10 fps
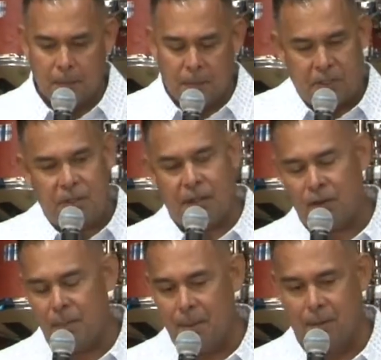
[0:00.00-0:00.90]
Because you got to
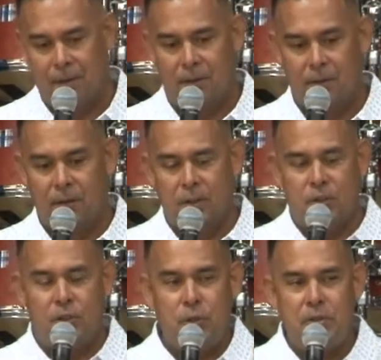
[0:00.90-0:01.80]
remember,
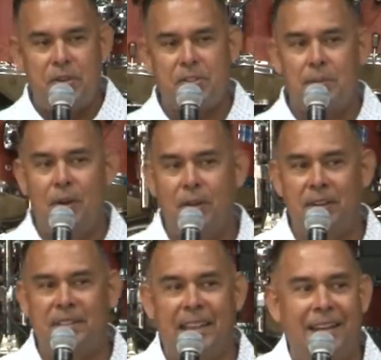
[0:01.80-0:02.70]
Jews and
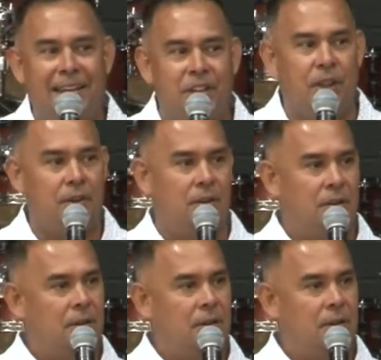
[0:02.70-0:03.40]
Samaritans hated each other.